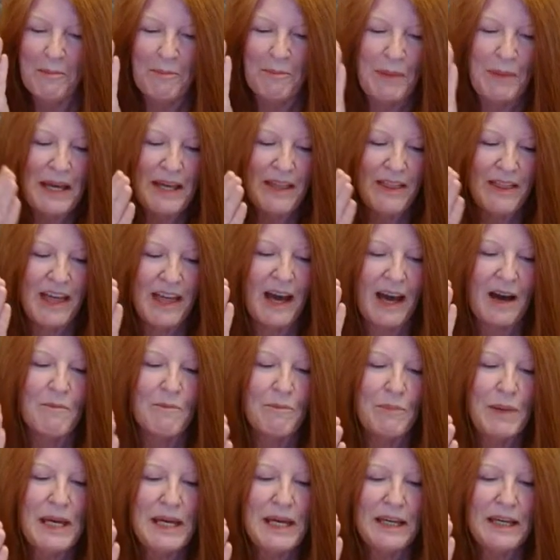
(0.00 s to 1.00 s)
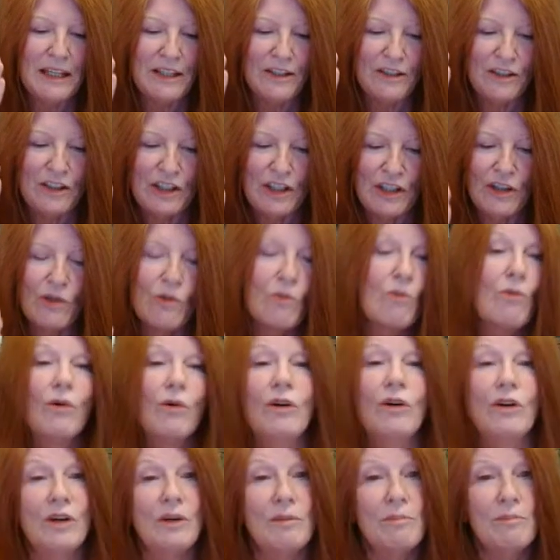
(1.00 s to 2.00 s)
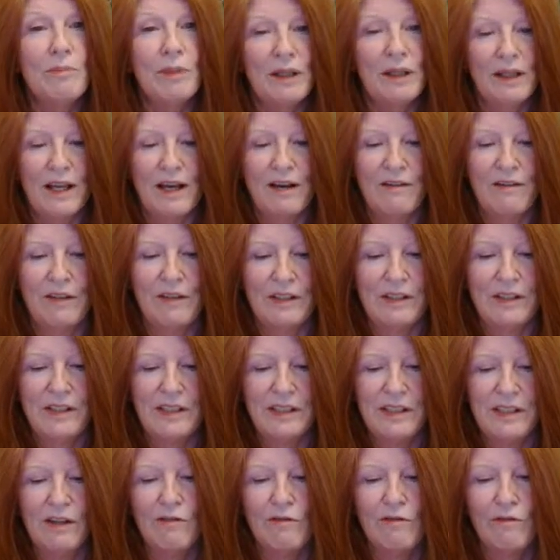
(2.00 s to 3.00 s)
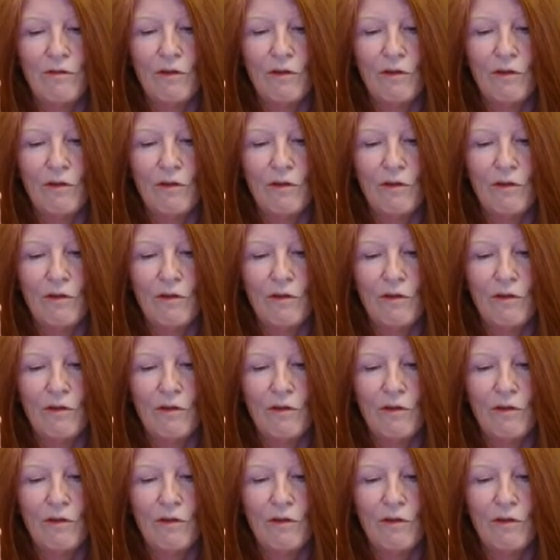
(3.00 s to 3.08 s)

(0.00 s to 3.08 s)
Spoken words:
Be that beacon to the world, beloveds,